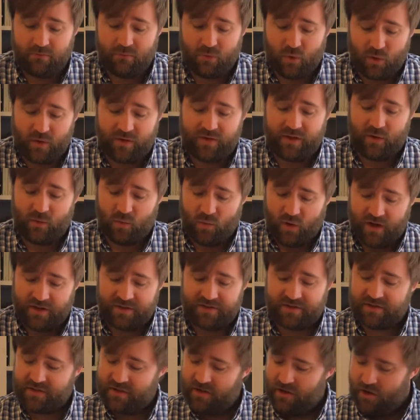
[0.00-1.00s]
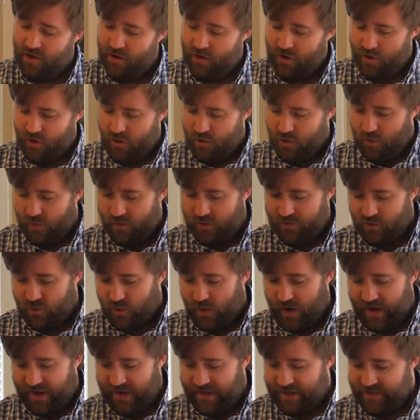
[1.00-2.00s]
more than once, or
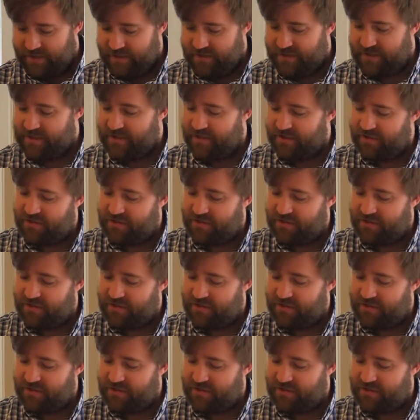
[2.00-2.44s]
twice.